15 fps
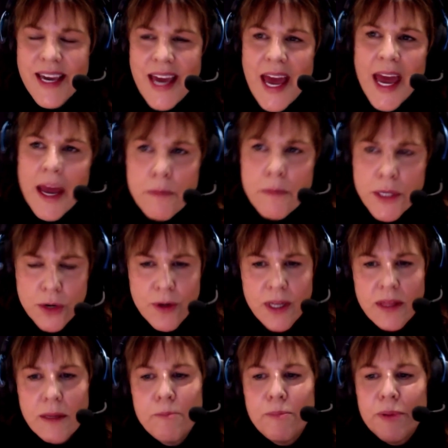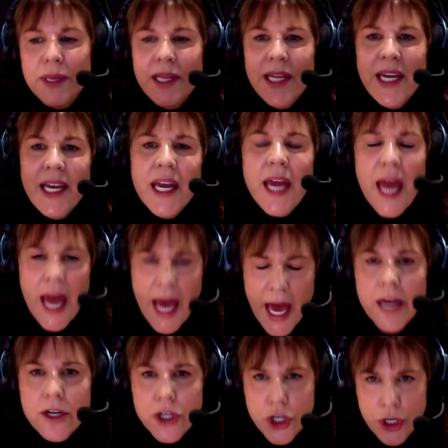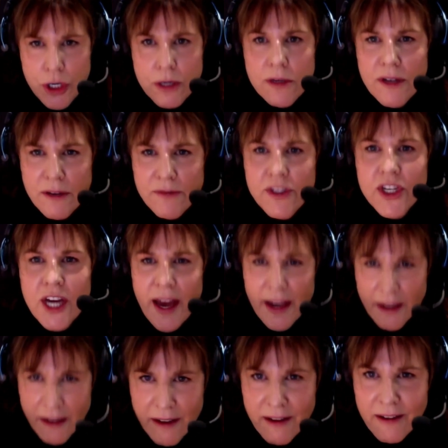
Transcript: games are at the bleeding edge of tech.